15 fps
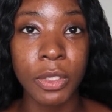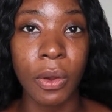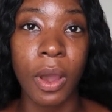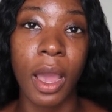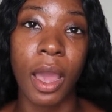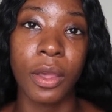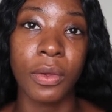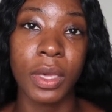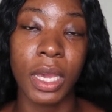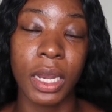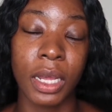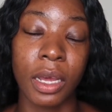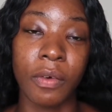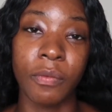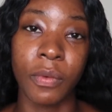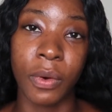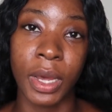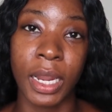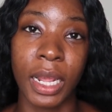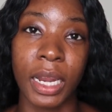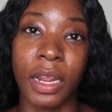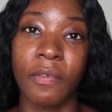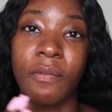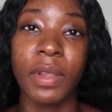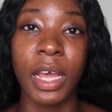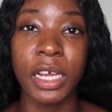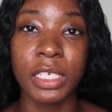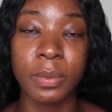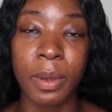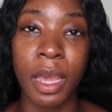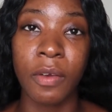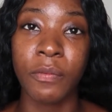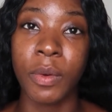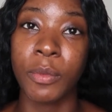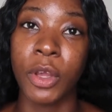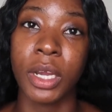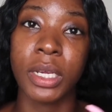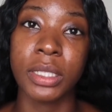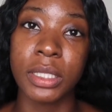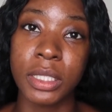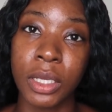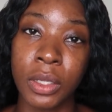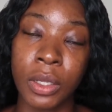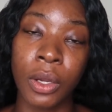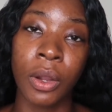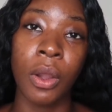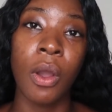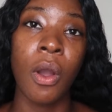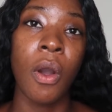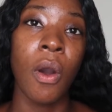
on how you can avoid any flashback from your concealer